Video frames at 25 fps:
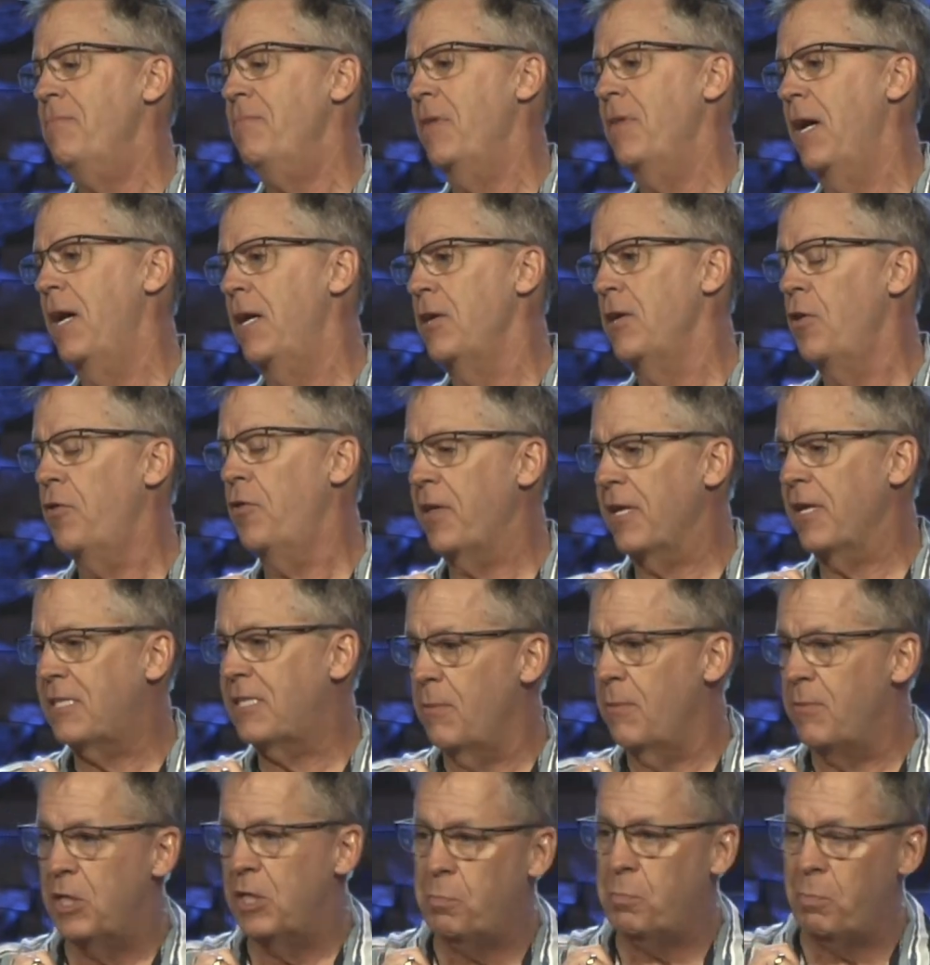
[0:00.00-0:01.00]
Uh, you think of
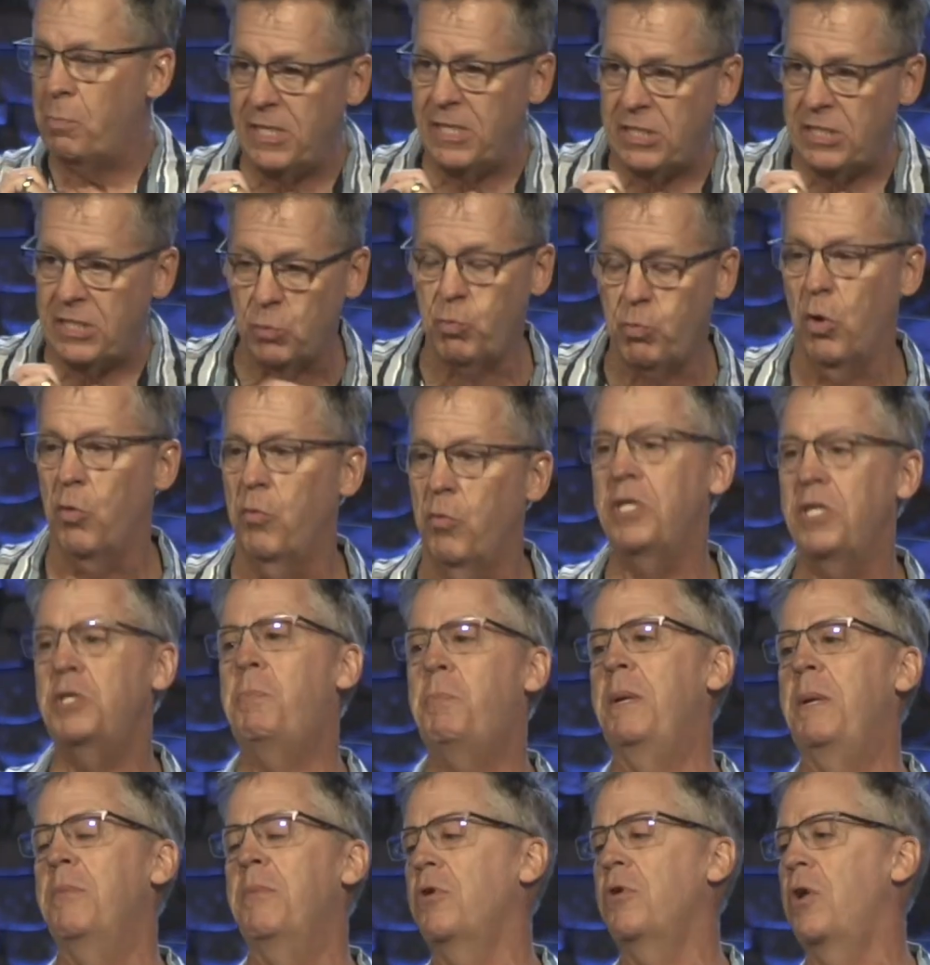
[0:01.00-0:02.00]
some of these places where rich
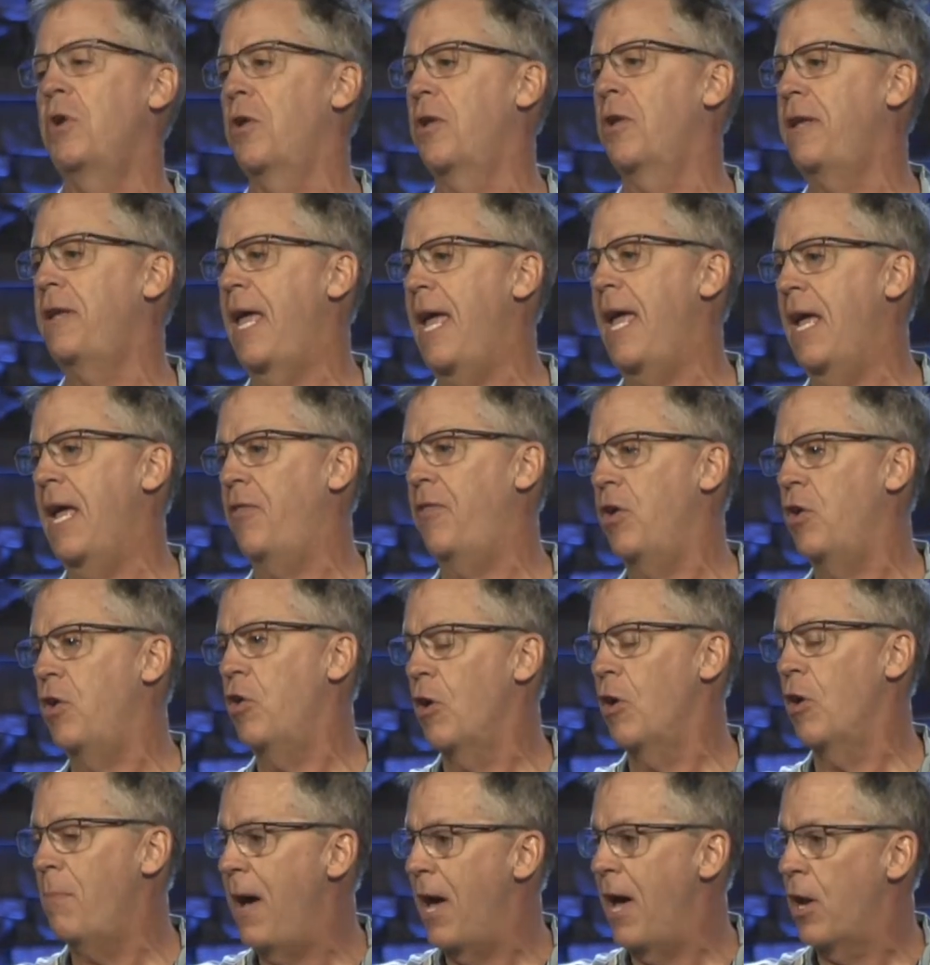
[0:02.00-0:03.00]
people go today that you
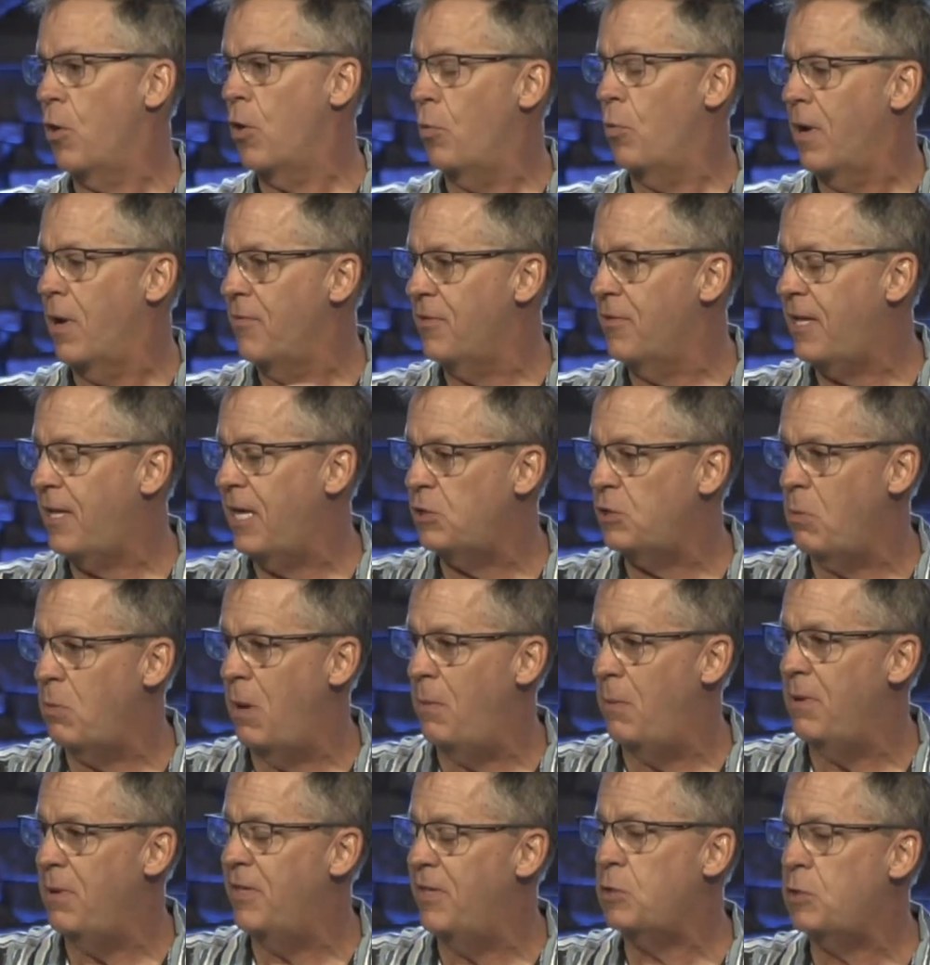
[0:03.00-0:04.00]
hear about, or whatever the case might
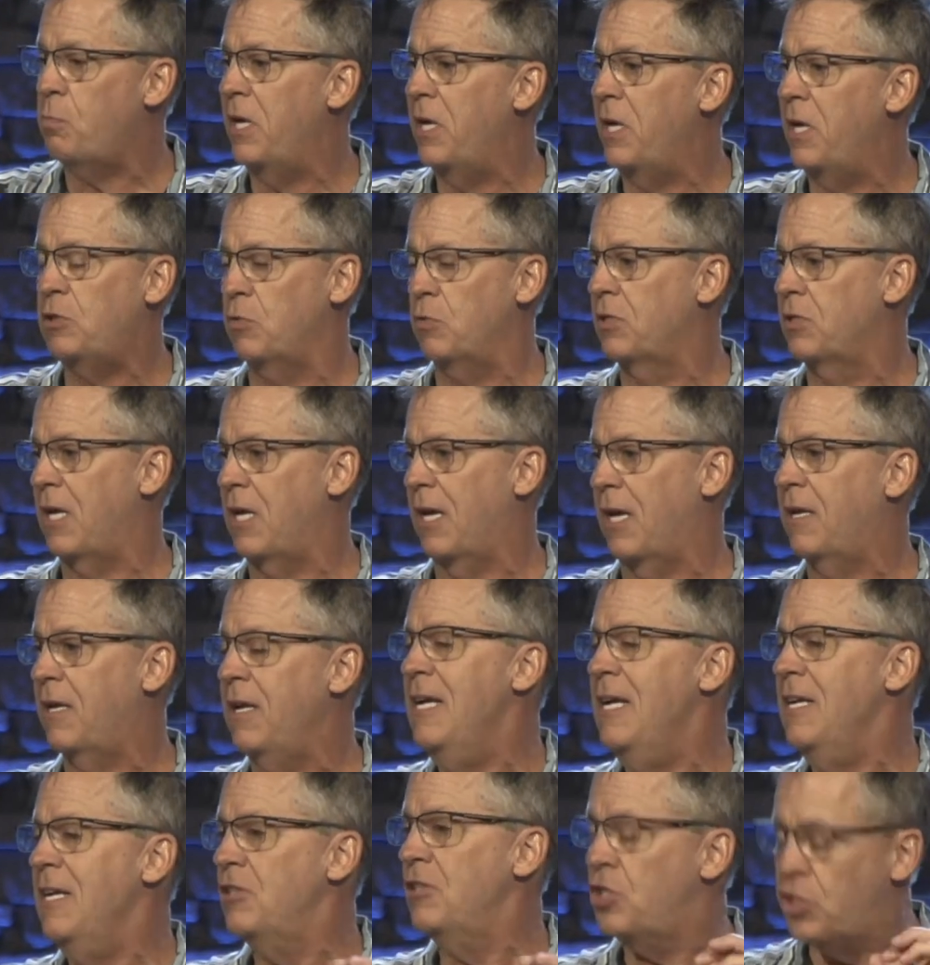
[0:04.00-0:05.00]
be. This place was like
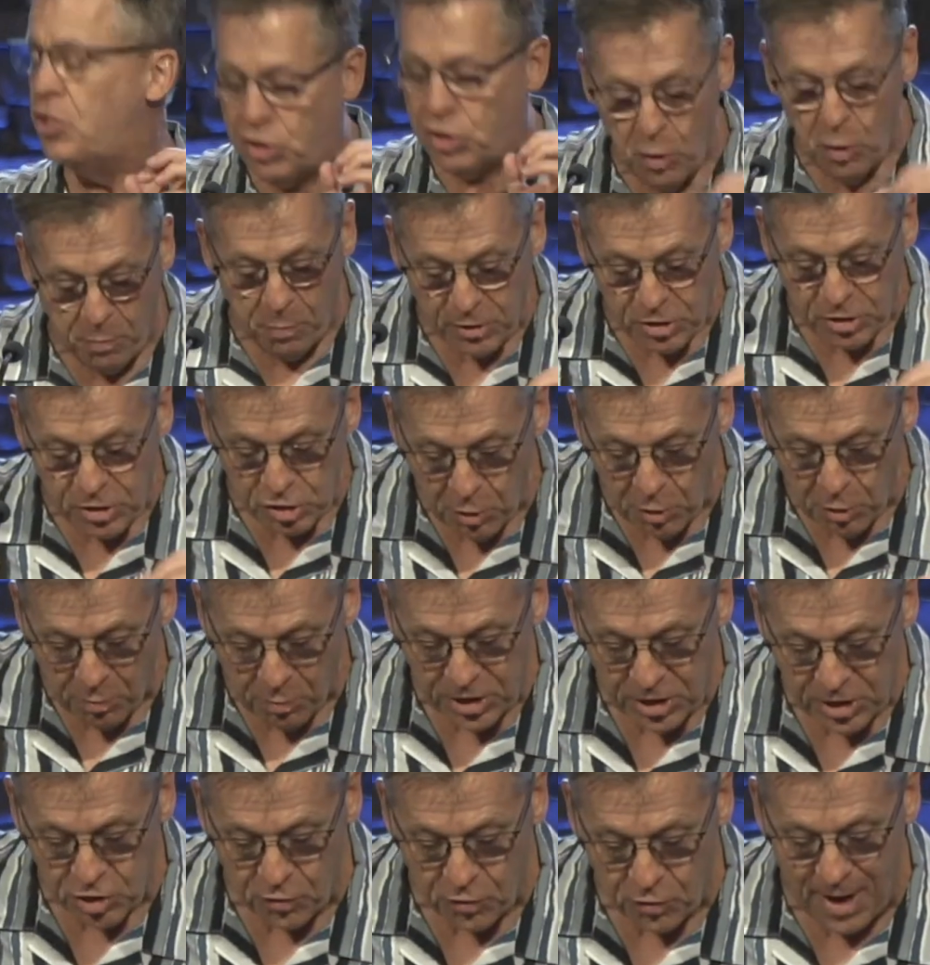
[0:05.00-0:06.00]
super, super
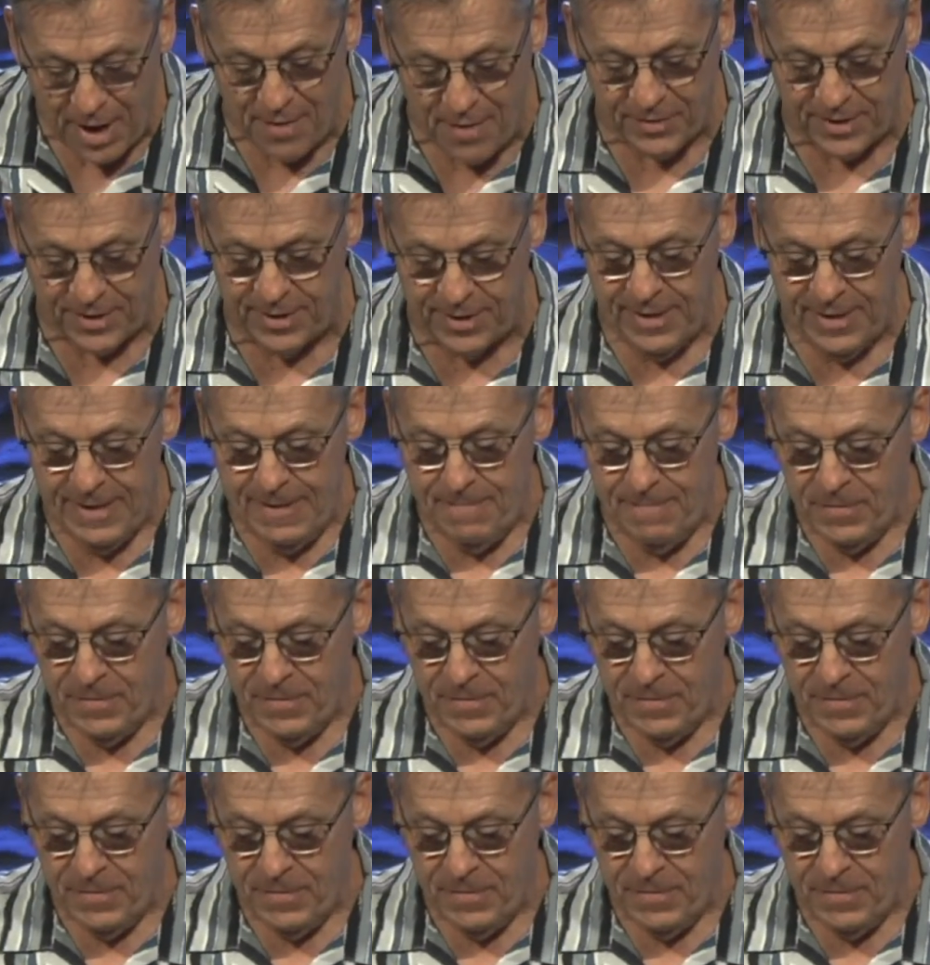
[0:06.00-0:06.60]
extravagant.